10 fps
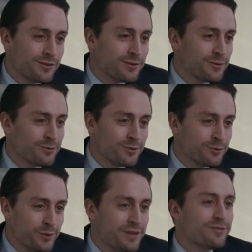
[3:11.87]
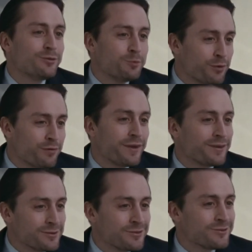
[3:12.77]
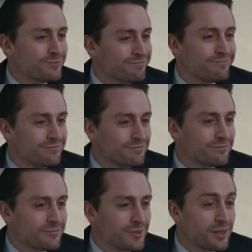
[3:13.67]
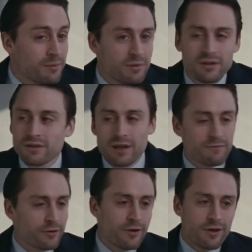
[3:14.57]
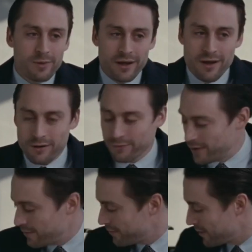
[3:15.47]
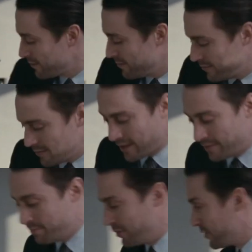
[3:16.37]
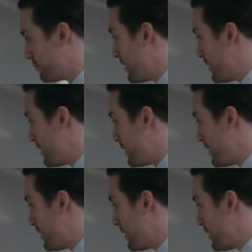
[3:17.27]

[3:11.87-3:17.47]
The, the weasel prevails. Now, that'd be a good name for your autobiography if they did books